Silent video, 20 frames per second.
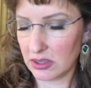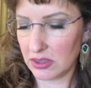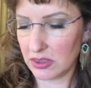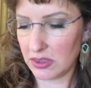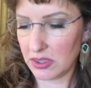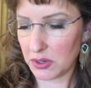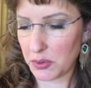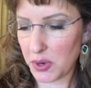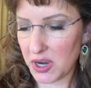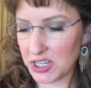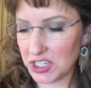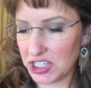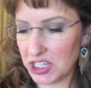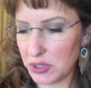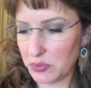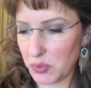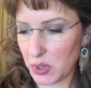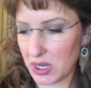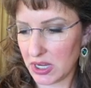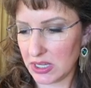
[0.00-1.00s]
the
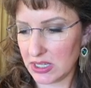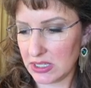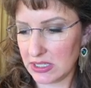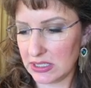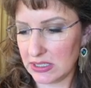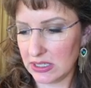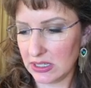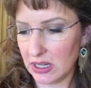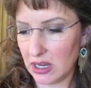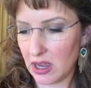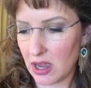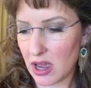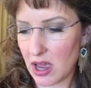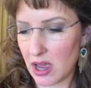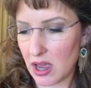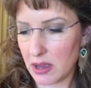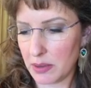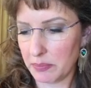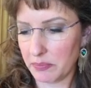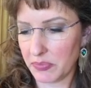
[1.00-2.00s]
question was,
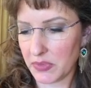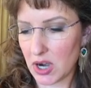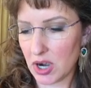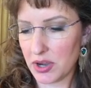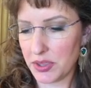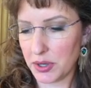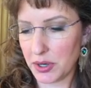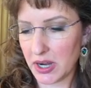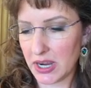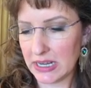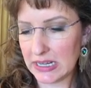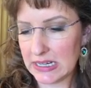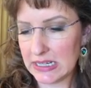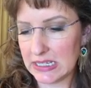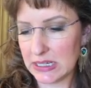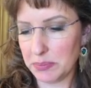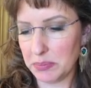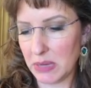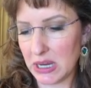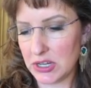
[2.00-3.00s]
are there any
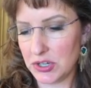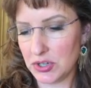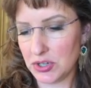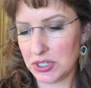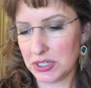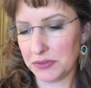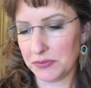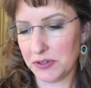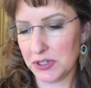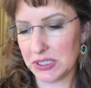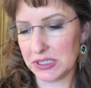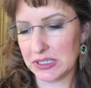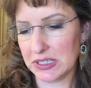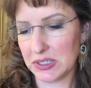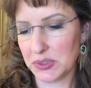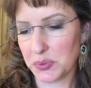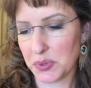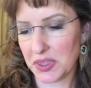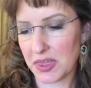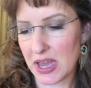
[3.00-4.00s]
major
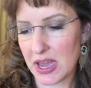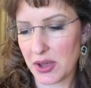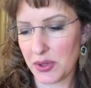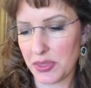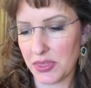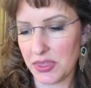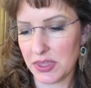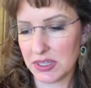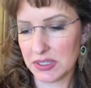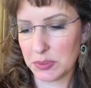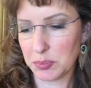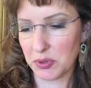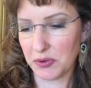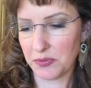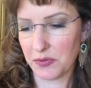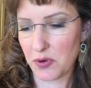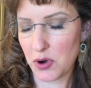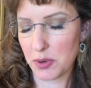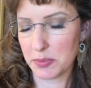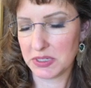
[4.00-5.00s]
differences with how this
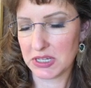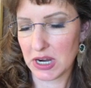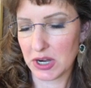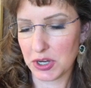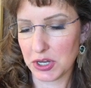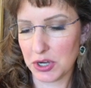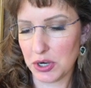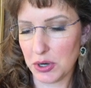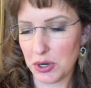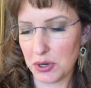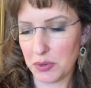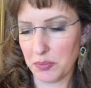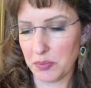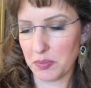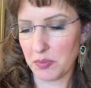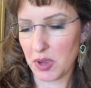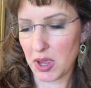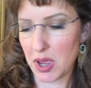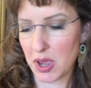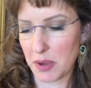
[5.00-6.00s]
performs, how your
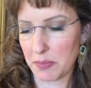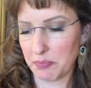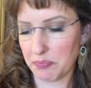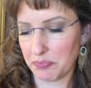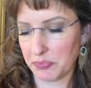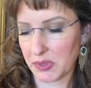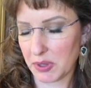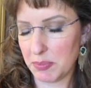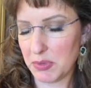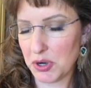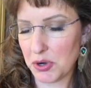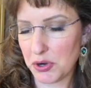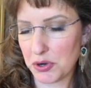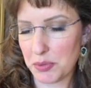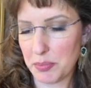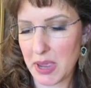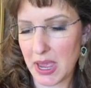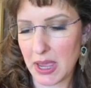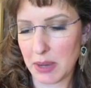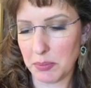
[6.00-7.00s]

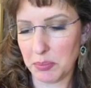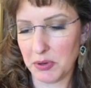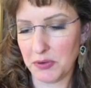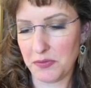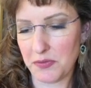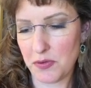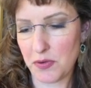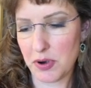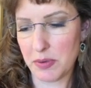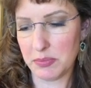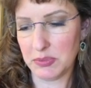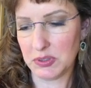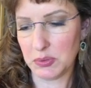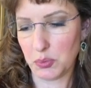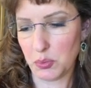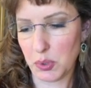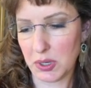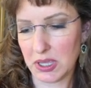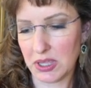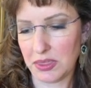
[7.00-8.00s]
Miracle Mat
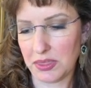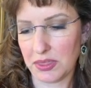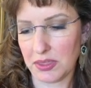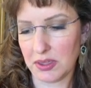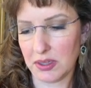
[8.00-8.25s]
performs with,